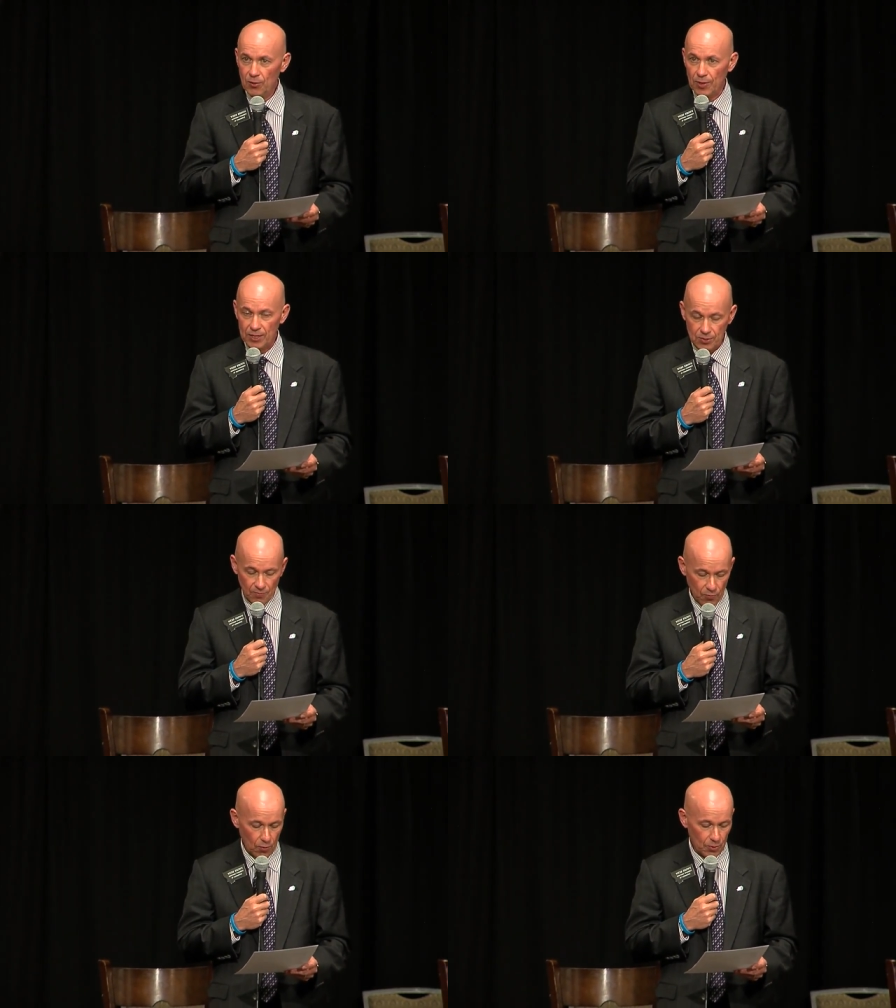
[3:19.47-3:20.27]
We've got
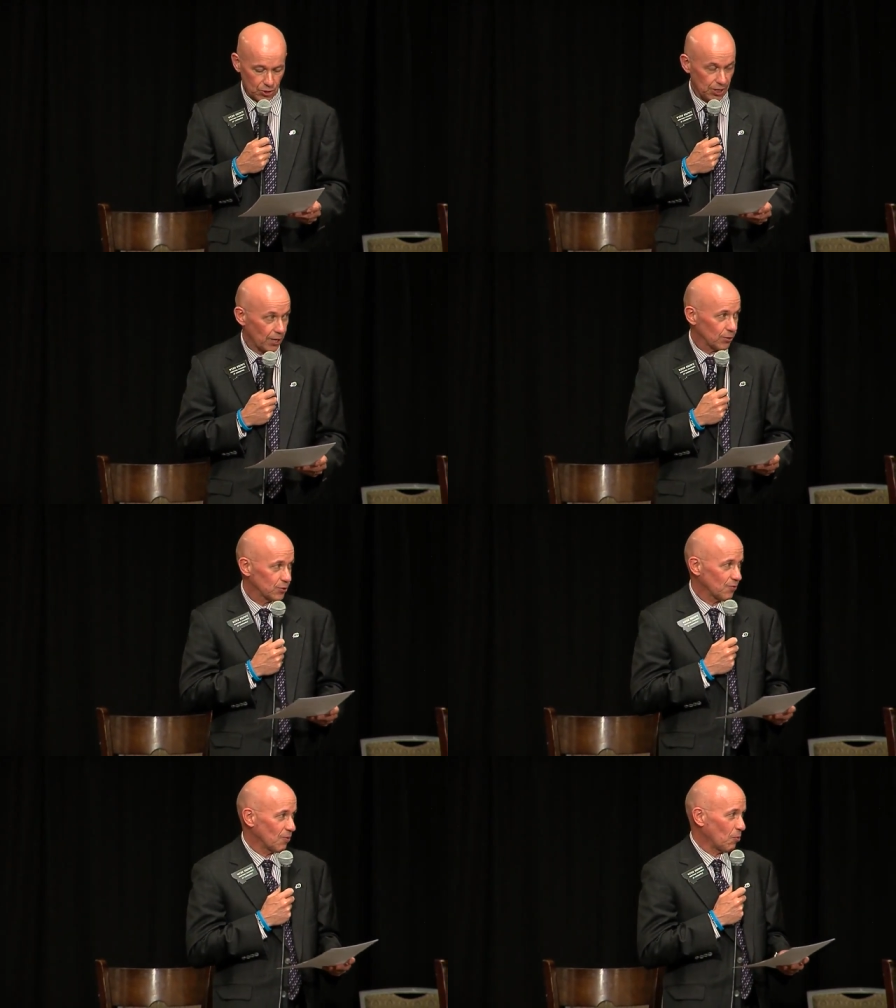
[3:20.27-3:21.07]
some former
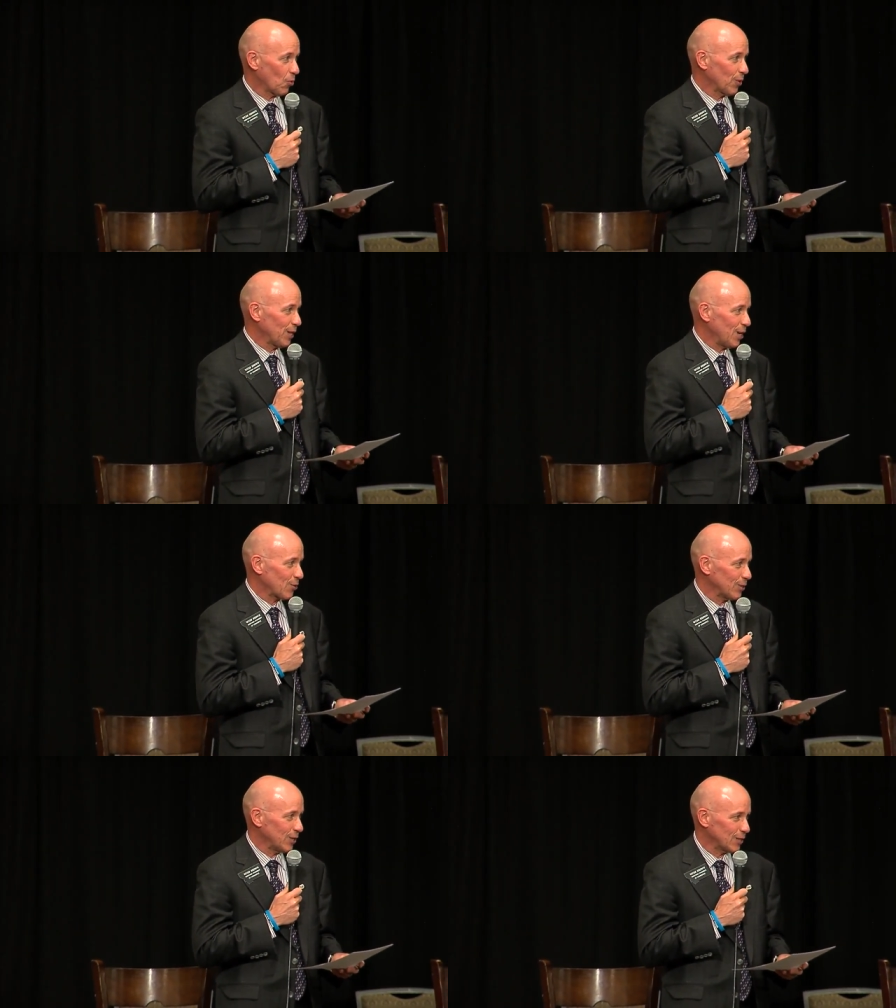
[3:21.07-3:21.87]
chairs of the board
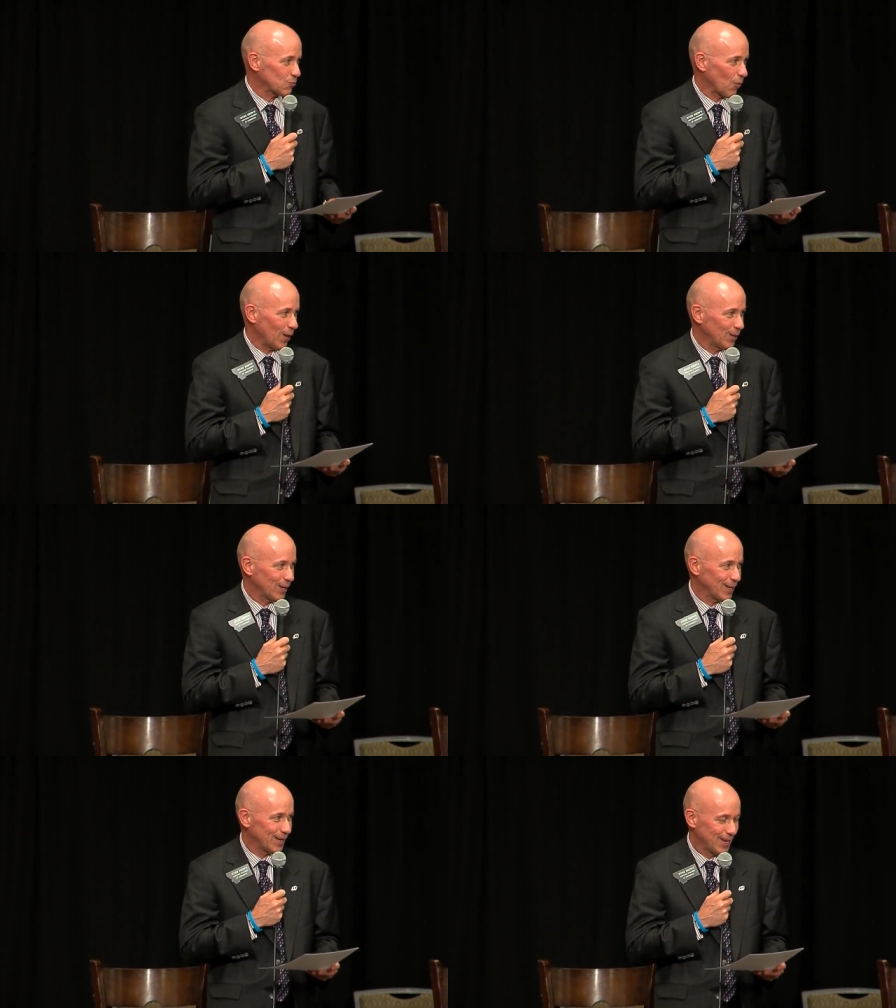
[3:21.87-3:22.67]
here as
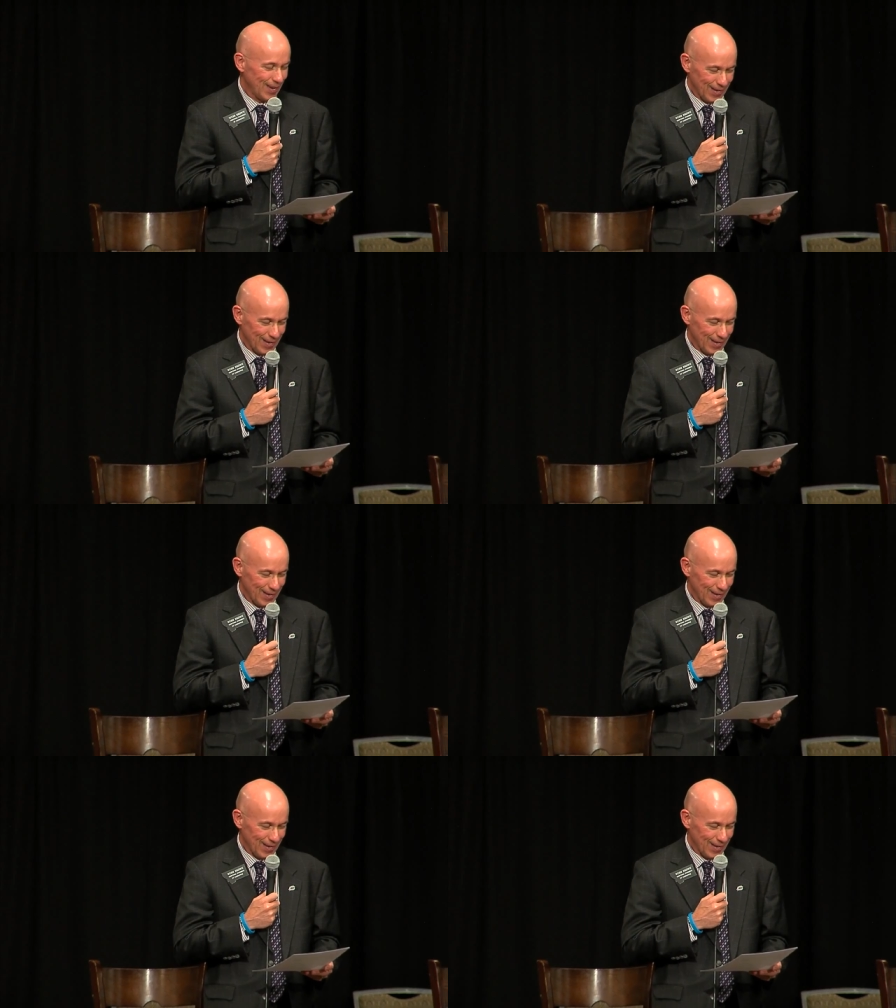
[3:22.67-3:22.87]
well.